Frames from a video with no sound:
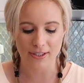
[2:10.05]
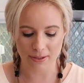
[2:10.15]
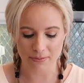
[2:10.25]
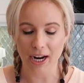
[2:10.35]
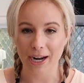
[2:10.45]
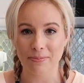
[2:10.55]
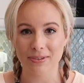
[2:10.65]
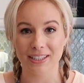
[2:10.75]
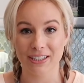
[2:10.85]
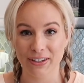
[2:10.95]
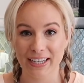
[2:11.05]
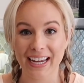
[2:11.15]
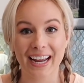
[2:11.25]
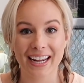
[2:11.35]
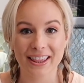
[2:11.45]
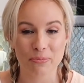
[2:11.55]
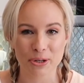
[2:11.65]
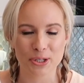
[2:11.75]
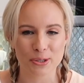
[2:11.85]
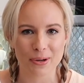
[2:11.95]
sometimes living in the
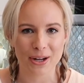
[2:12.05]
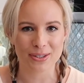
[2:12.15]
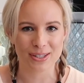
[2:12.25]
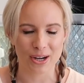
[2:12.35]
Brussels sprouts.